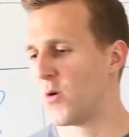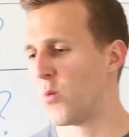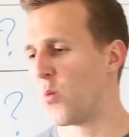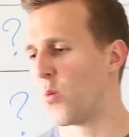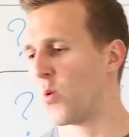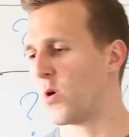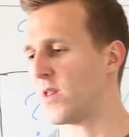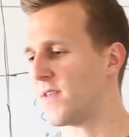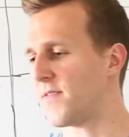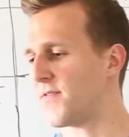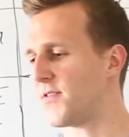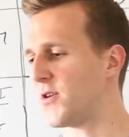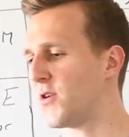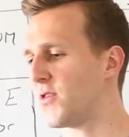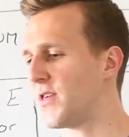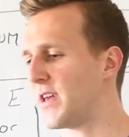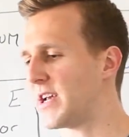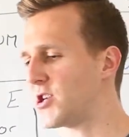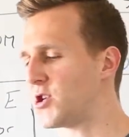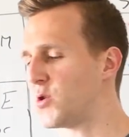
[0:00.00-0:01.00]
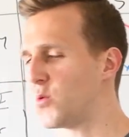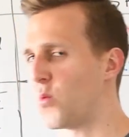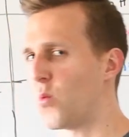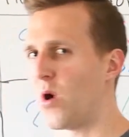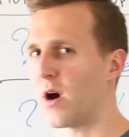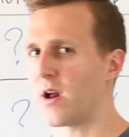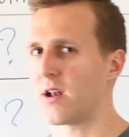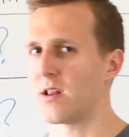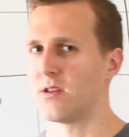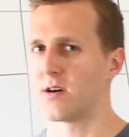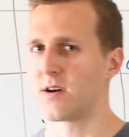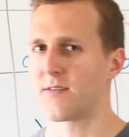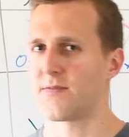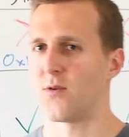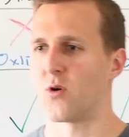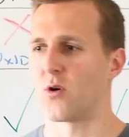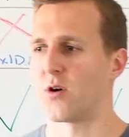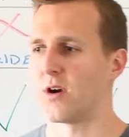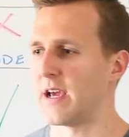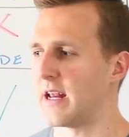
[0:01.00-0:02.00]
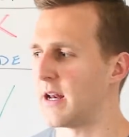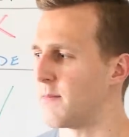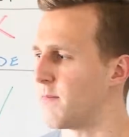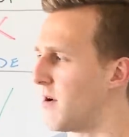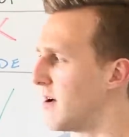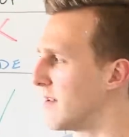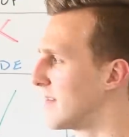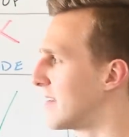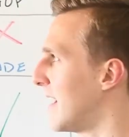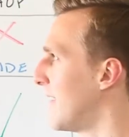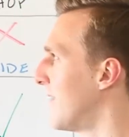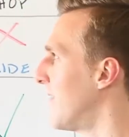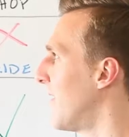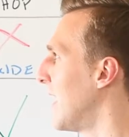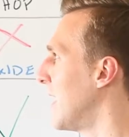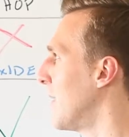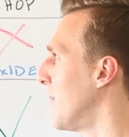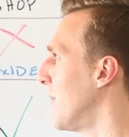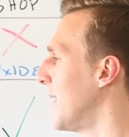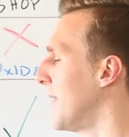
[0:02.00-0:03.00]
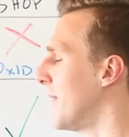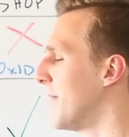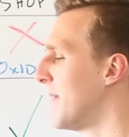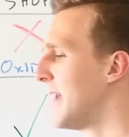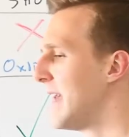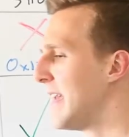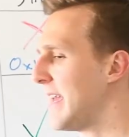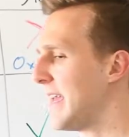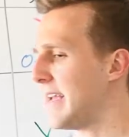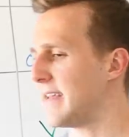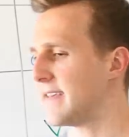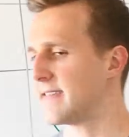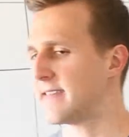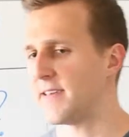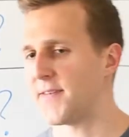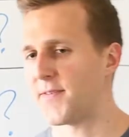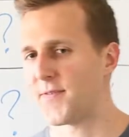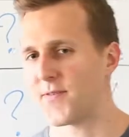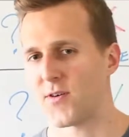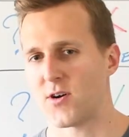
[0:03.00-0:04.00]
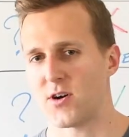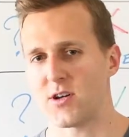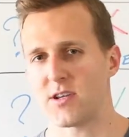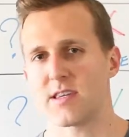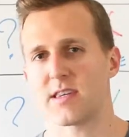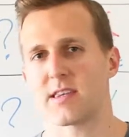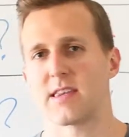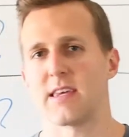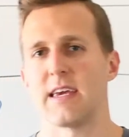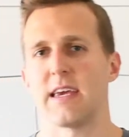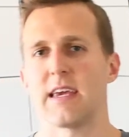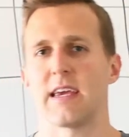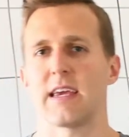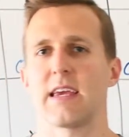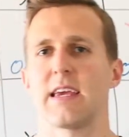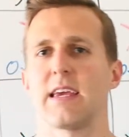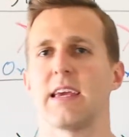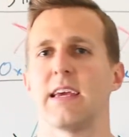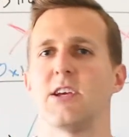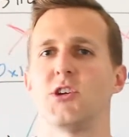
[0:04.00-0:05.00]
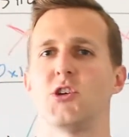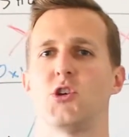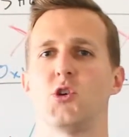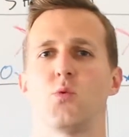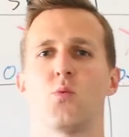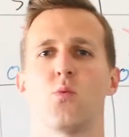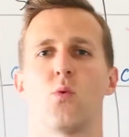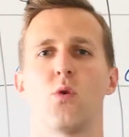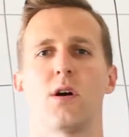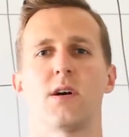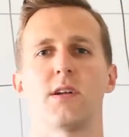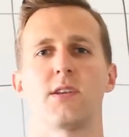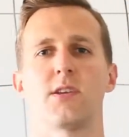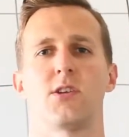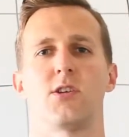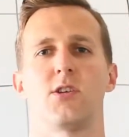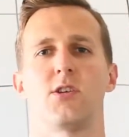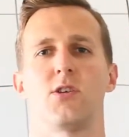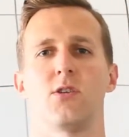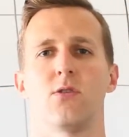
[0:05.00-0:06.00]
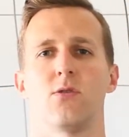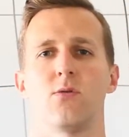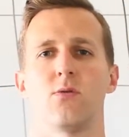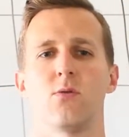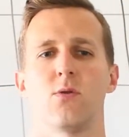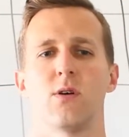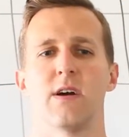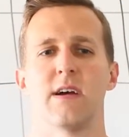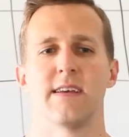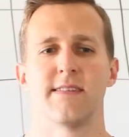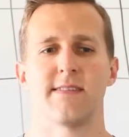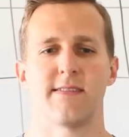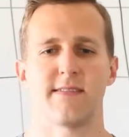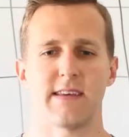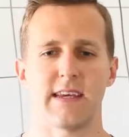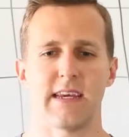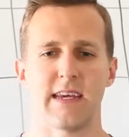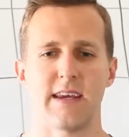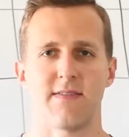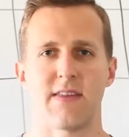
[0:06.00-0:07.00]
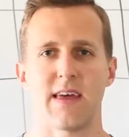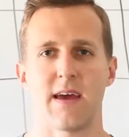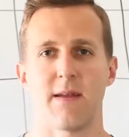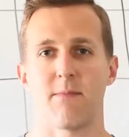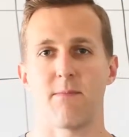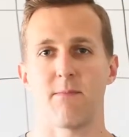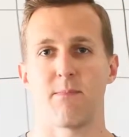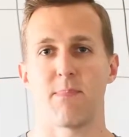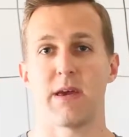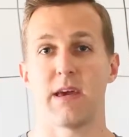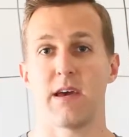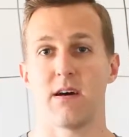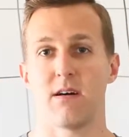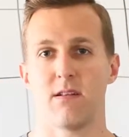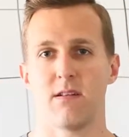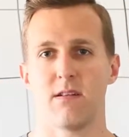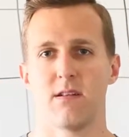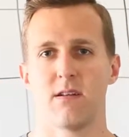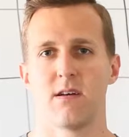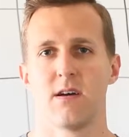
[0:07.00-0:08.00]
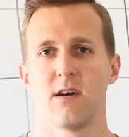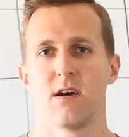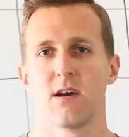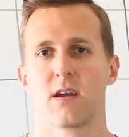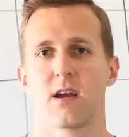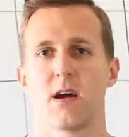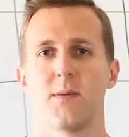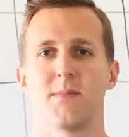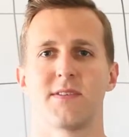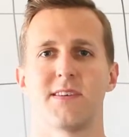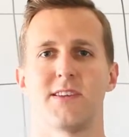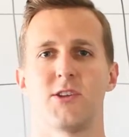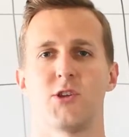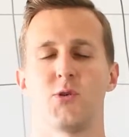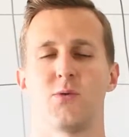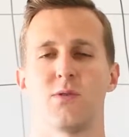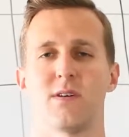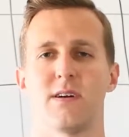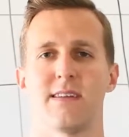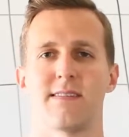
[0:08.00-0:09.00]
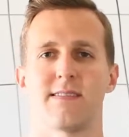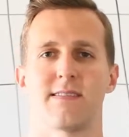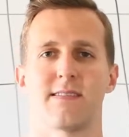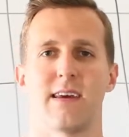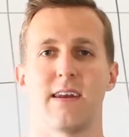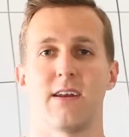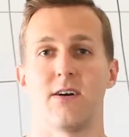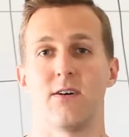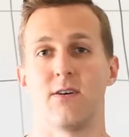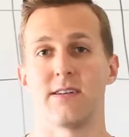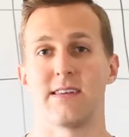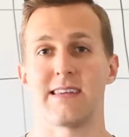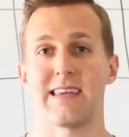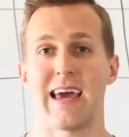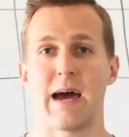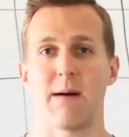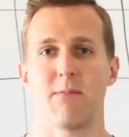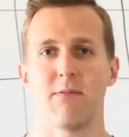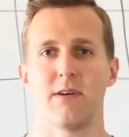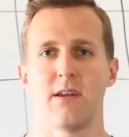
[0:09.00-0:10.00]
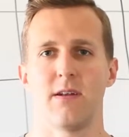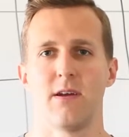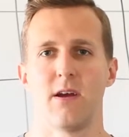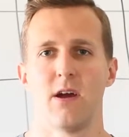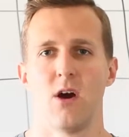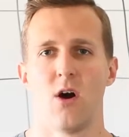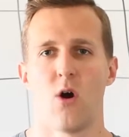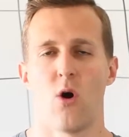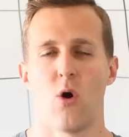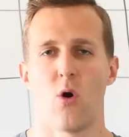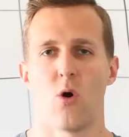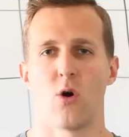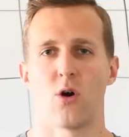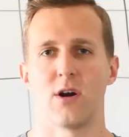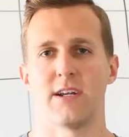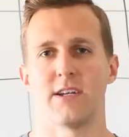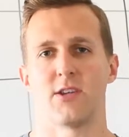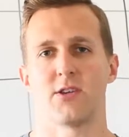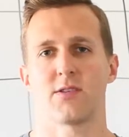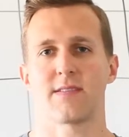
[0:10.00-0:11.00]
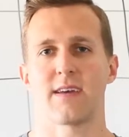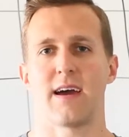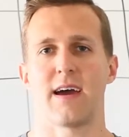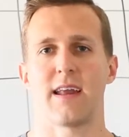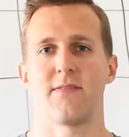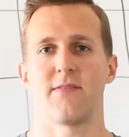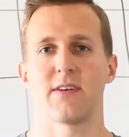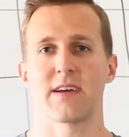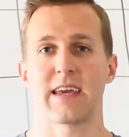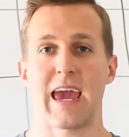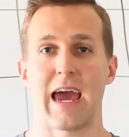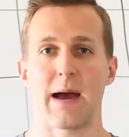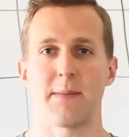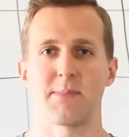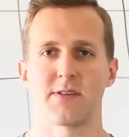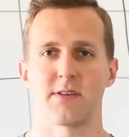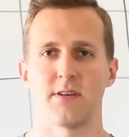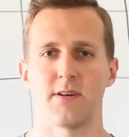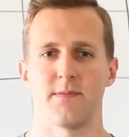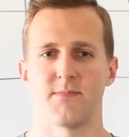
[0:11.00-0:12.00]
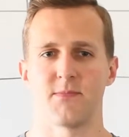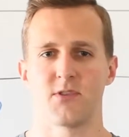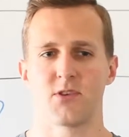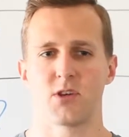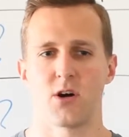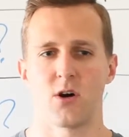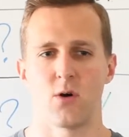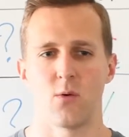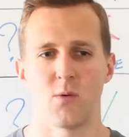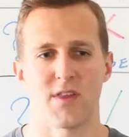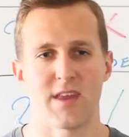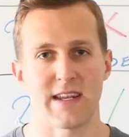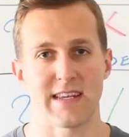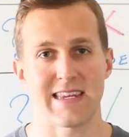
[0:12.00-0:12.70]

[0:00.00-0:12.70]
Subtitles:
one of the few things you want to look for in a multivitamin is the first thing is you want to see if that pill comes into a tablet or inside of a capsule. So with a